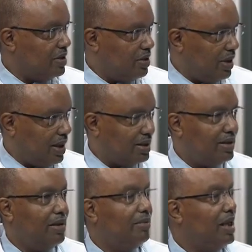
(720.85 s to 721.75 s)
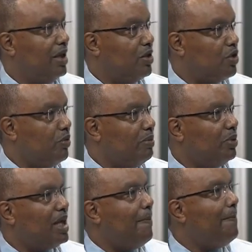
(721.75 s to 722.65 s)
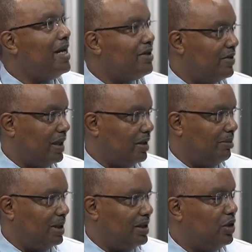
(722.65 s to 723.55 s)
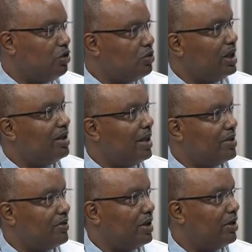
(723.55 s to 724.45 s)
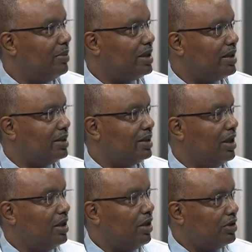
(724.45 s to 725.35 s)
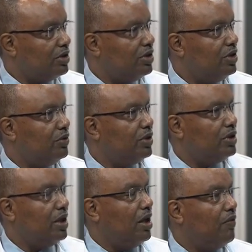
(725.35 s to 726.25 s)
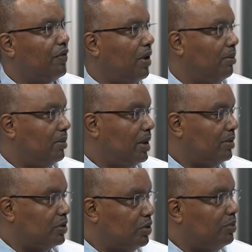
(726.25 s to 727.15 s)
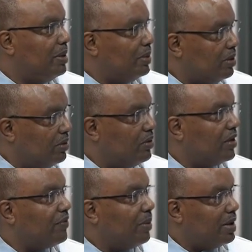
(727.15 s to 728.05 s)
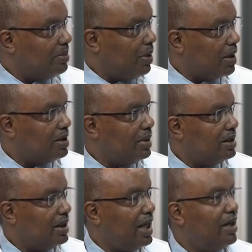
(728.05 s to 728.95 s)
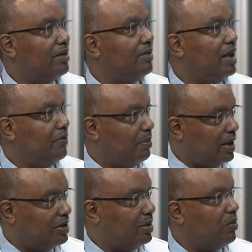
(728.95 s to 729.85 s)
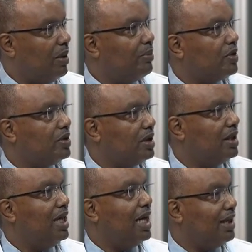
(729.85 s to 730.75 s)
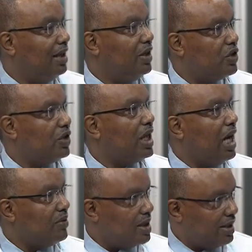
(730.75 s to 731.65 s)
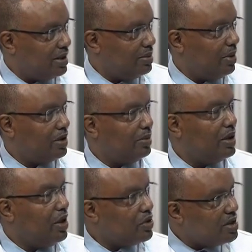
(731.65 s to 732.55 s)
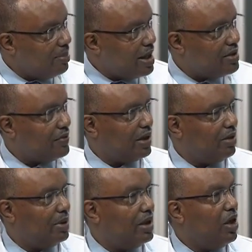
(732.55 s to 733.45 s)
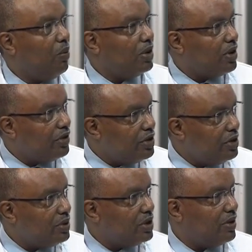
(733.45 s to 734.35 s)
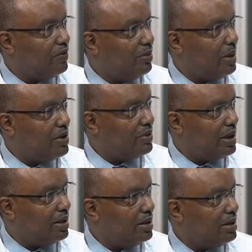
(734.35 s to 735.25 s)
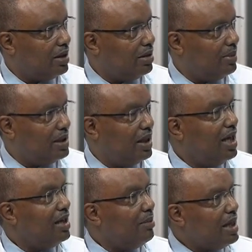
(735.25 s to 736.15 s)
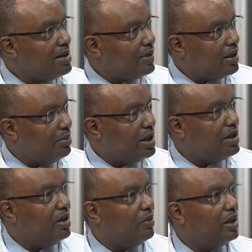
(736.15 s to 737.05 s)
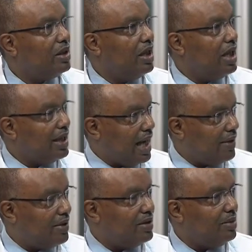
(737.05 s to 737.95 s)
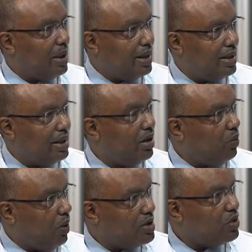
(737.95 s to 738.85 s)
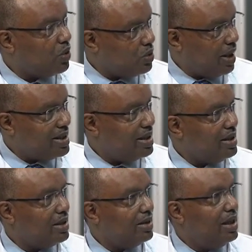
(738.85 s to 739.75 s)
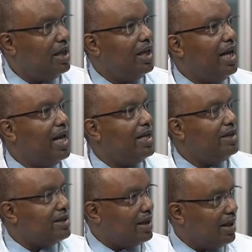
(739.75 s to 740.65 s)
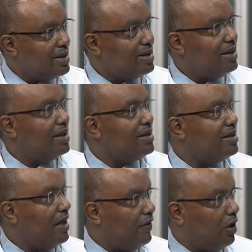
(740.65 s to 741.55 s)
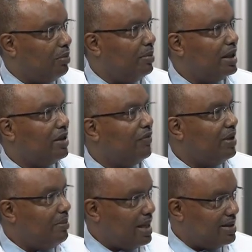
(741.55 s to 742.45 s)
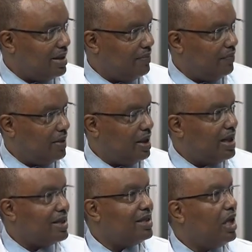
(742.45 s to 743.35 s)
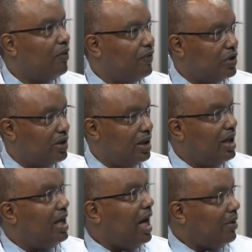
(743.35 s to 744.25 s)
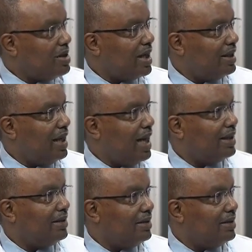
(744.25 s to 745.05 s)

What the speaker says: You ask them. So we put a mentoring committee. Usually the mentoring committees constituted from 2 people who are from the department and, if possible, 1 person, a clinician outside the department. So it's a mentoring committee. What are the duties of the mentoring committee? The mentoring committee would gather, depending on once or twice a year, and discuss the development of the mentee. That's the official. Outside that,